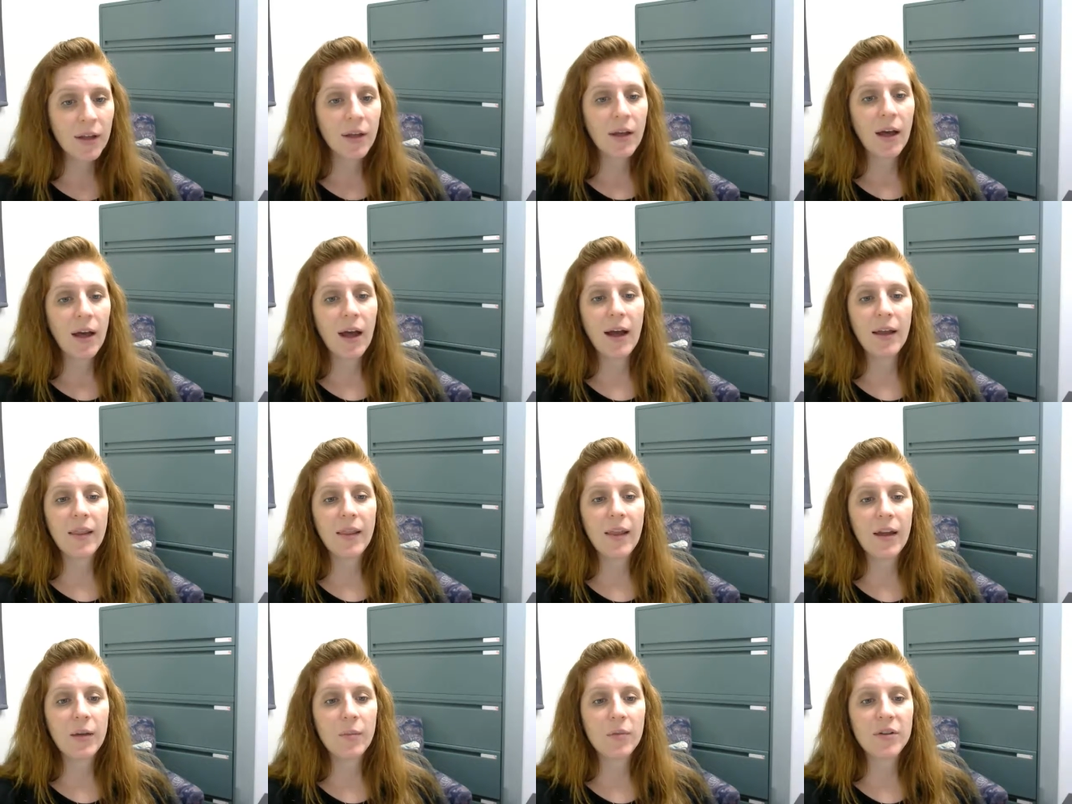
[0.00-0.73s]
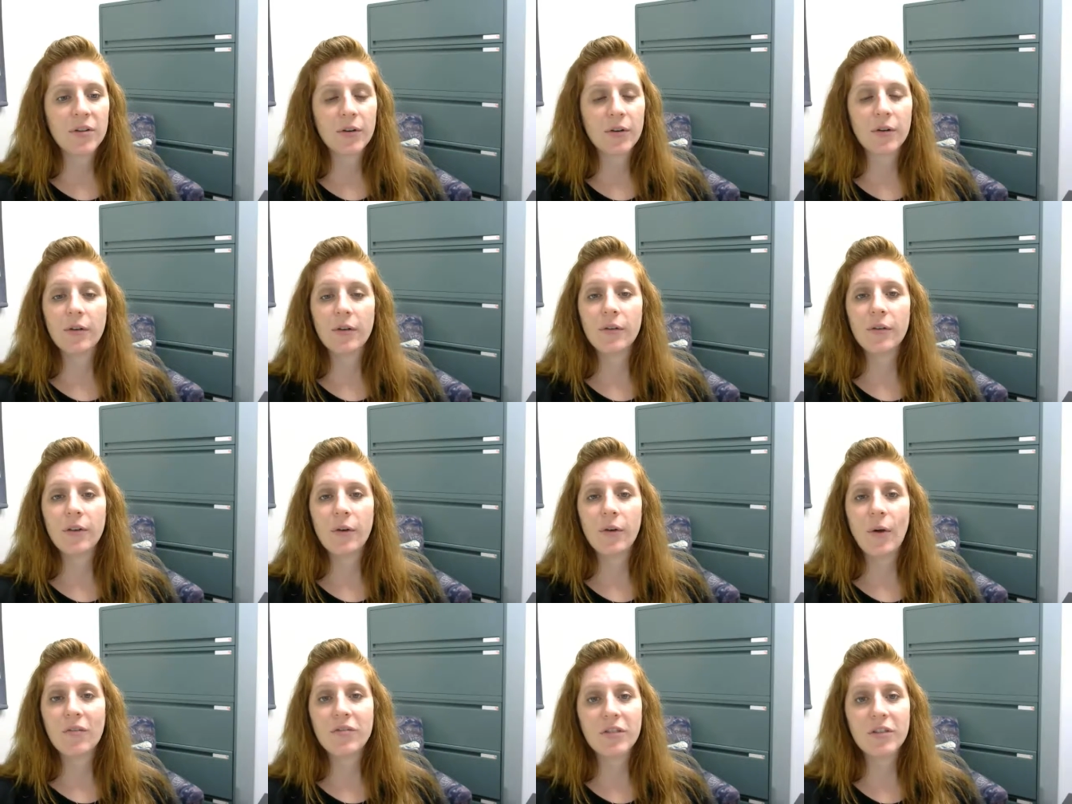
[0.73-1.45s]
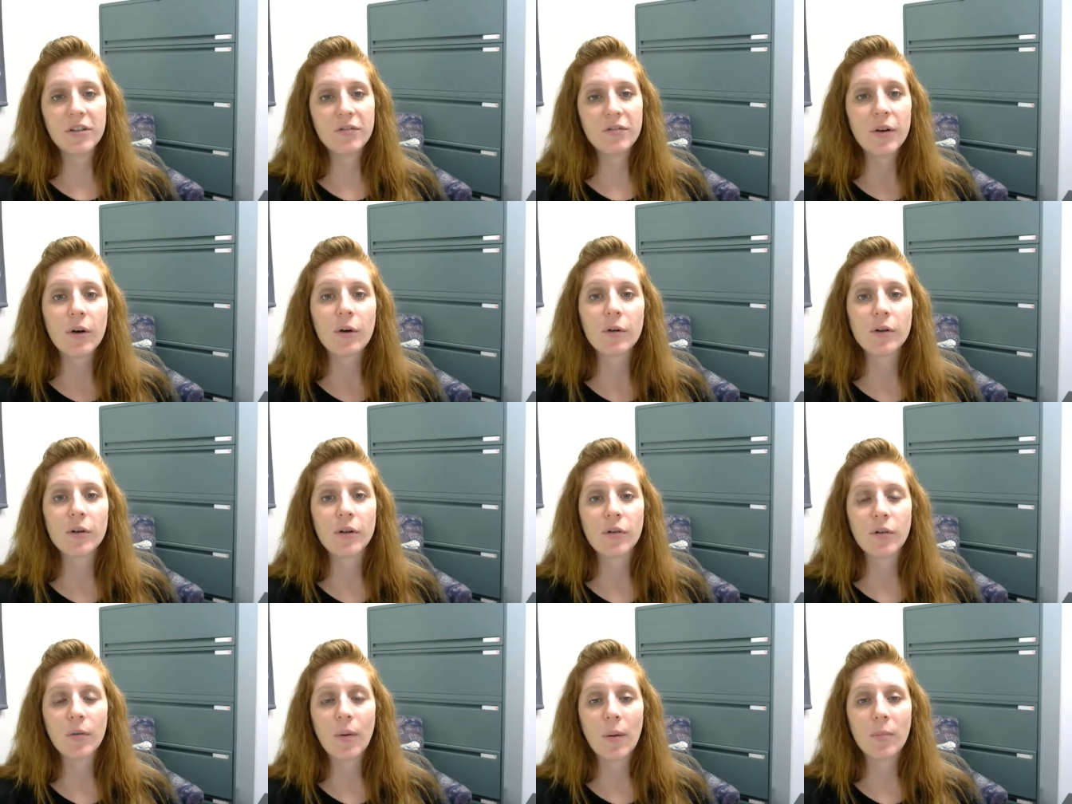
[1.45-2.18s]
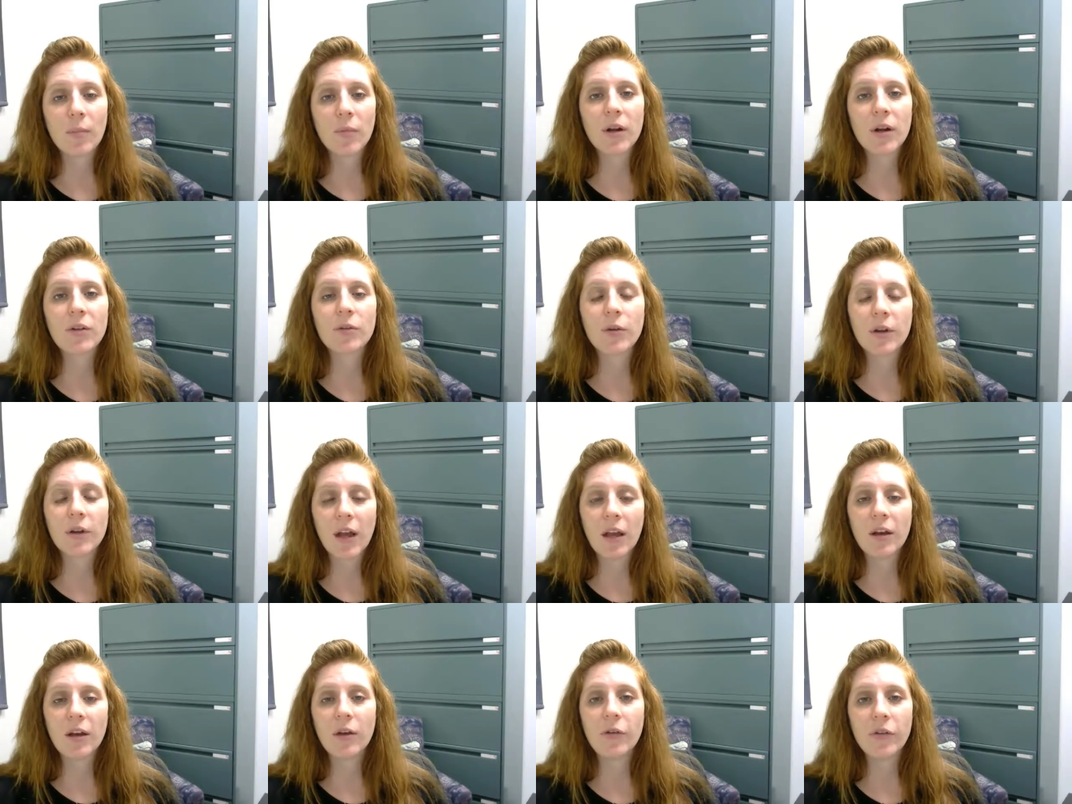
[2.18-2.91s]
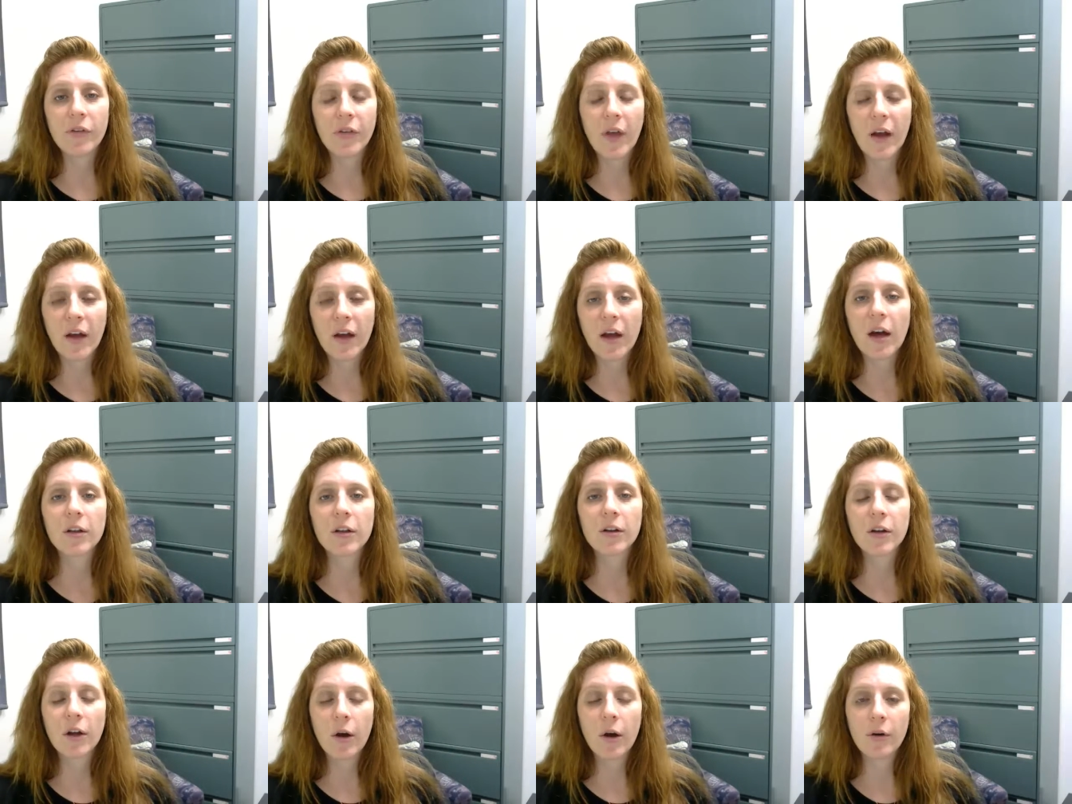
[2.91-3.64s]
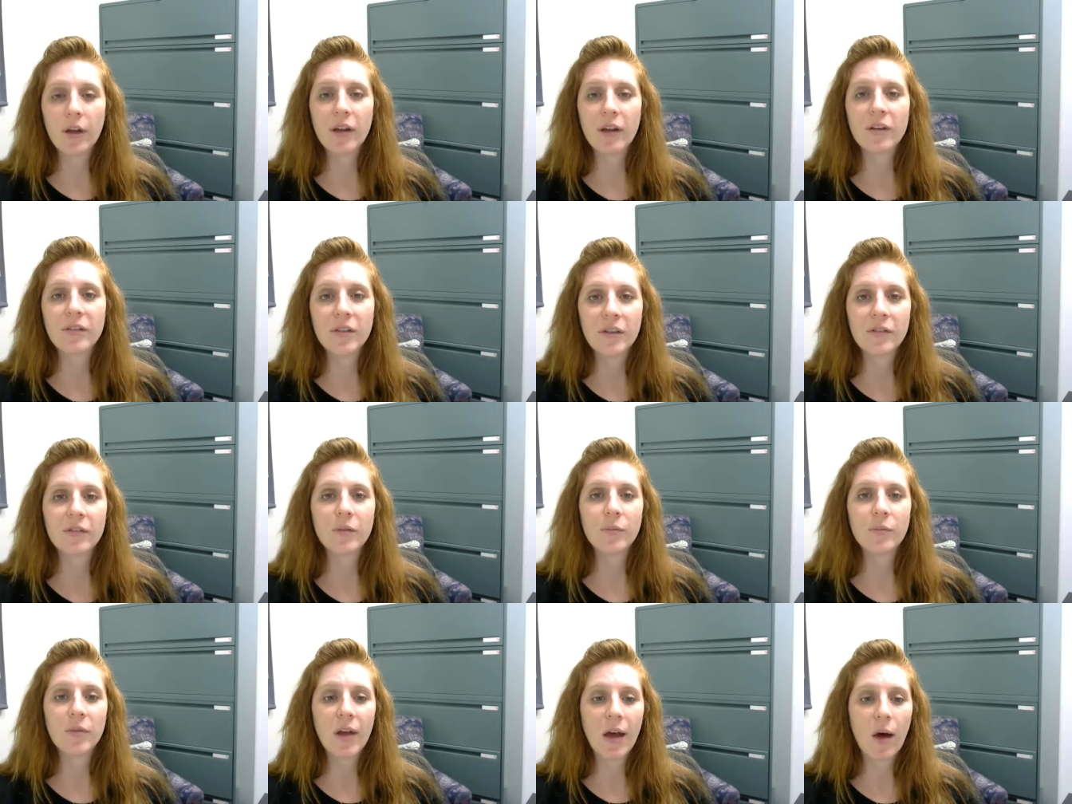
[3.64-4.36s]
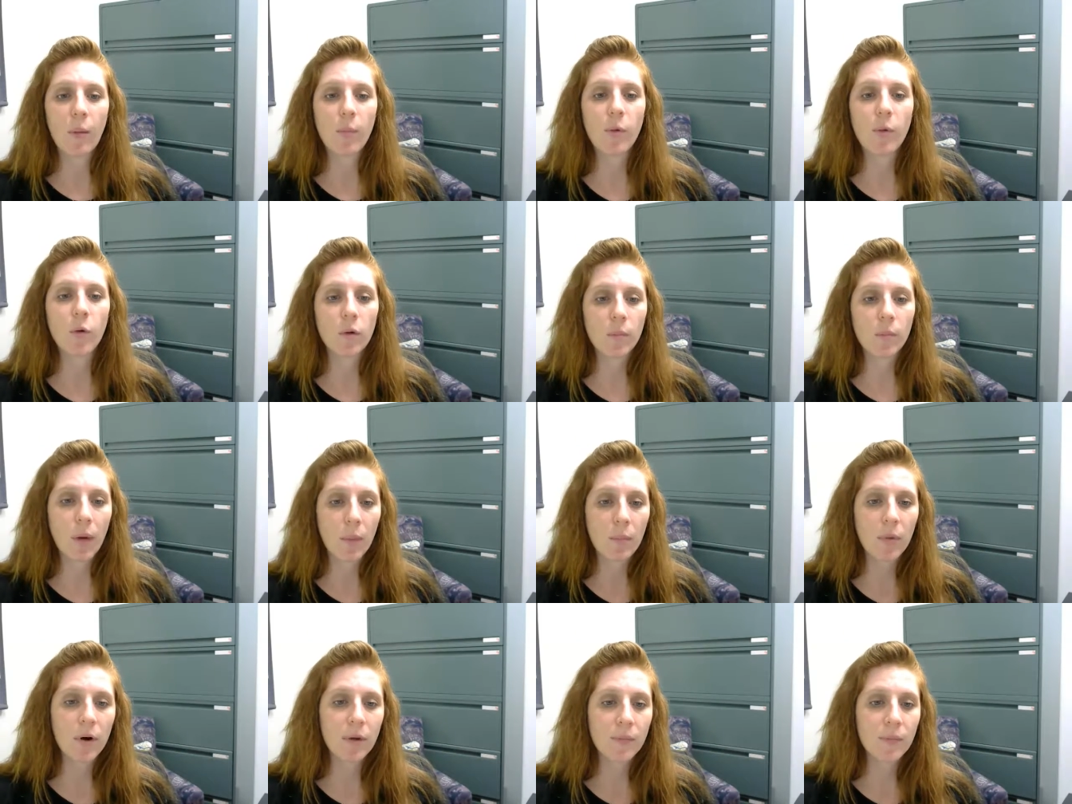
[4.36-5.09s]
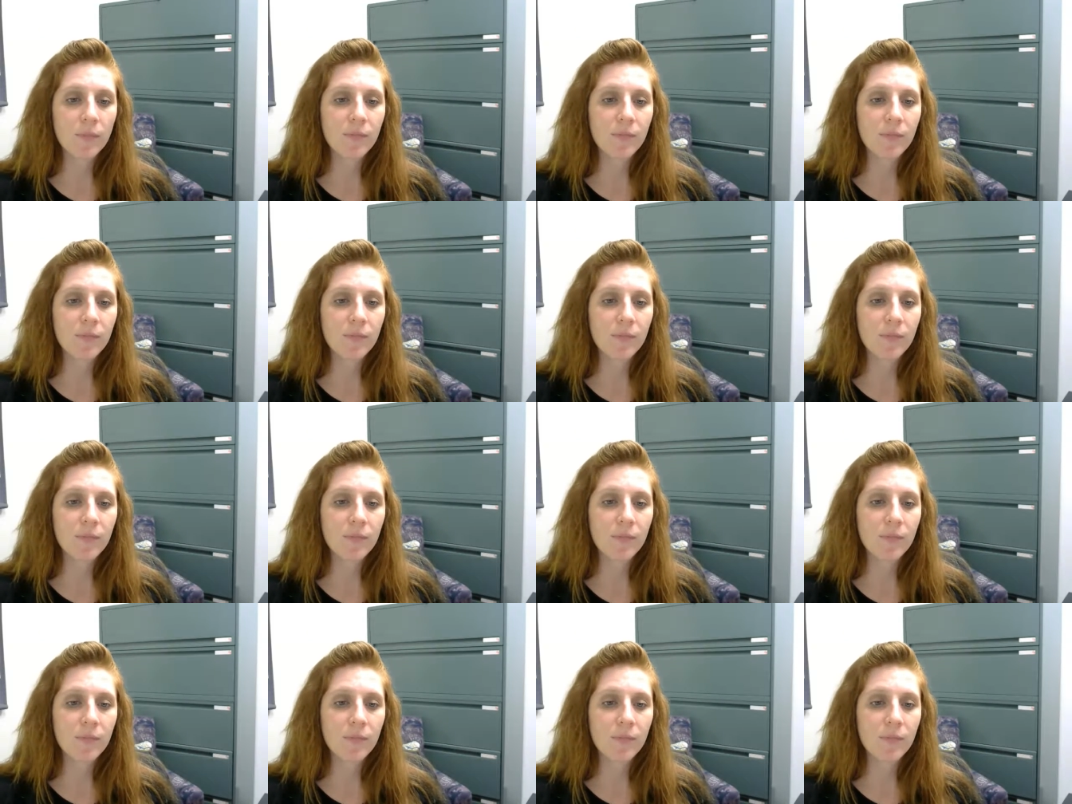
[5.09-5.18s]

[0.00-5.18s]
Highlight material you have difficulty remembering, so again, using that color coding system to help you remember.